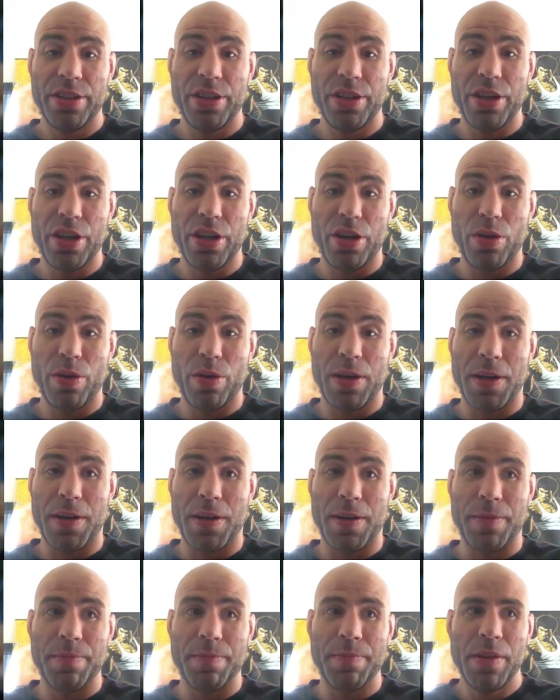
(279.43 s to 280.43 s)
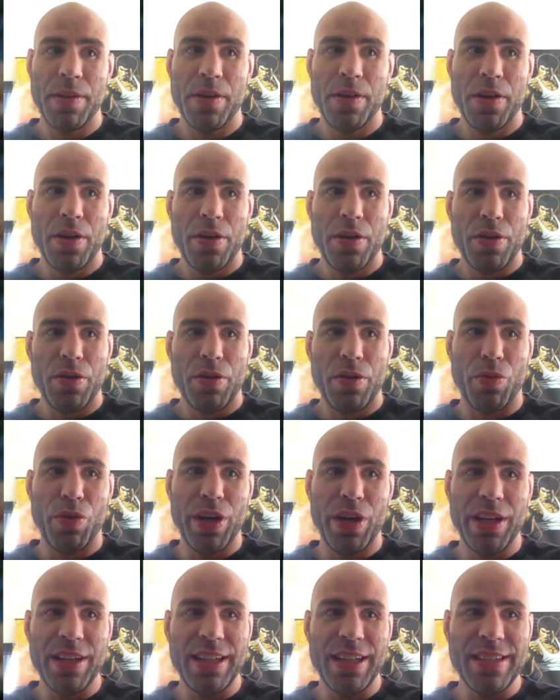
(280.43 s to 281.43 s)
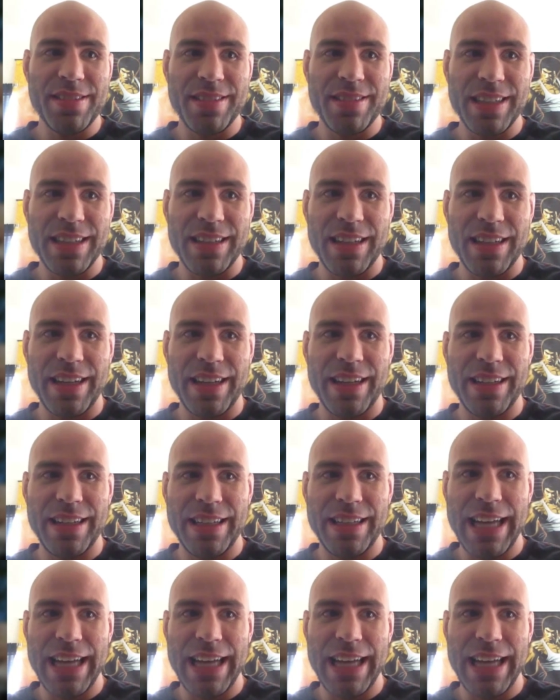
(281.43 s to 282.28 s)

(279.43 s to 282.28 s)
You know, realistically,